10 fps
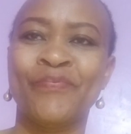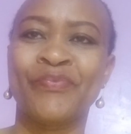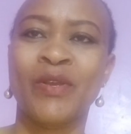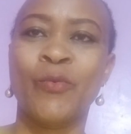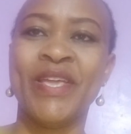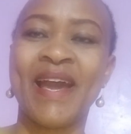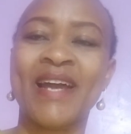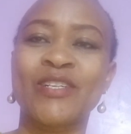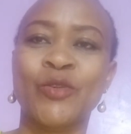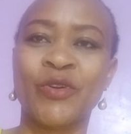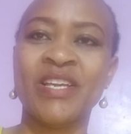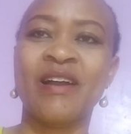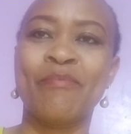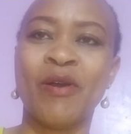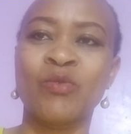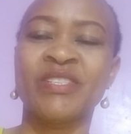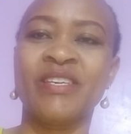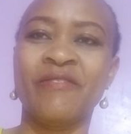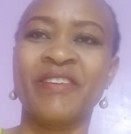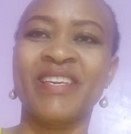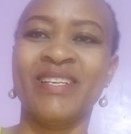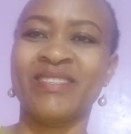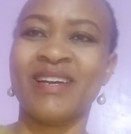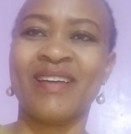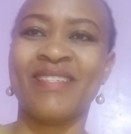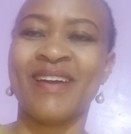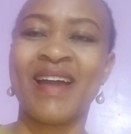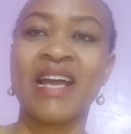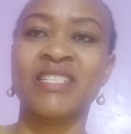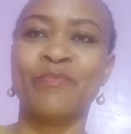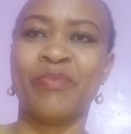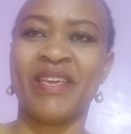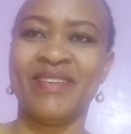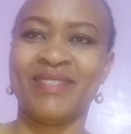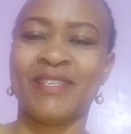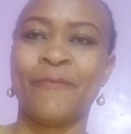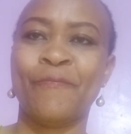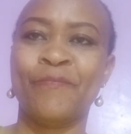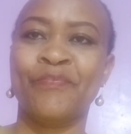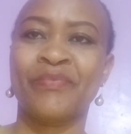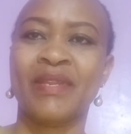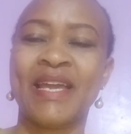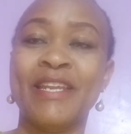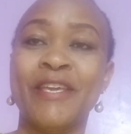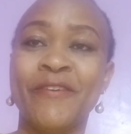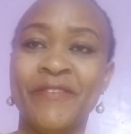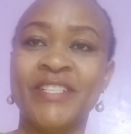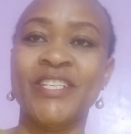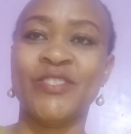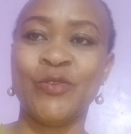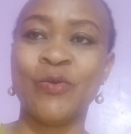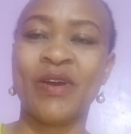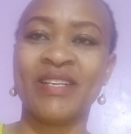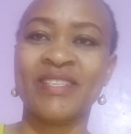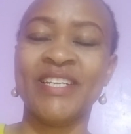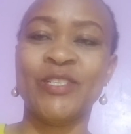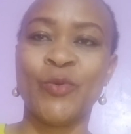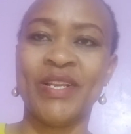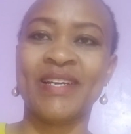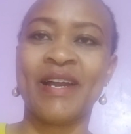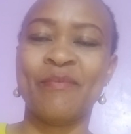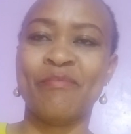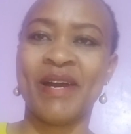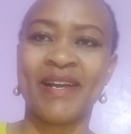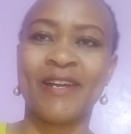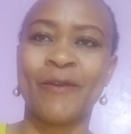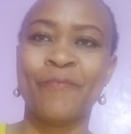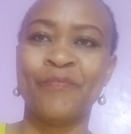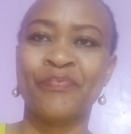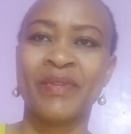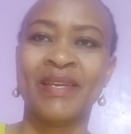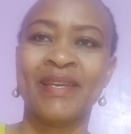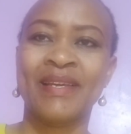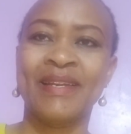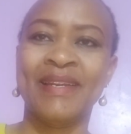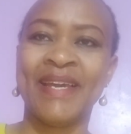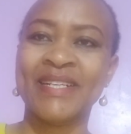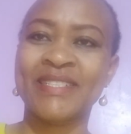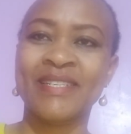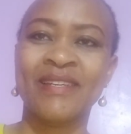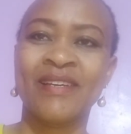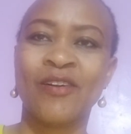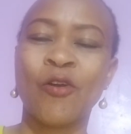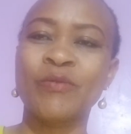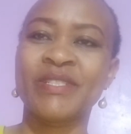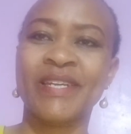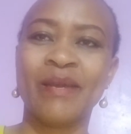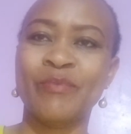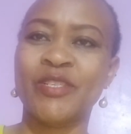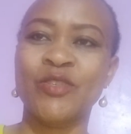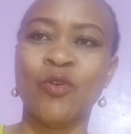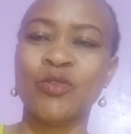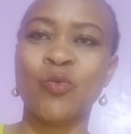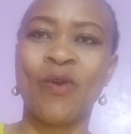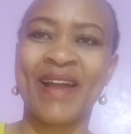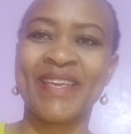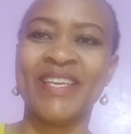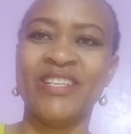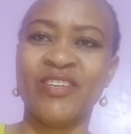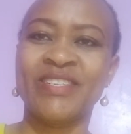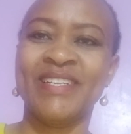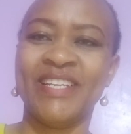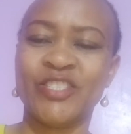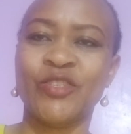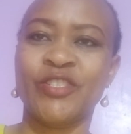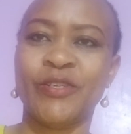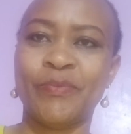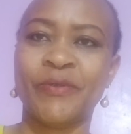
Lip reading: We are talking about giving each other a space. And if it is yours, it will come back. Let contempt not work in your relationship.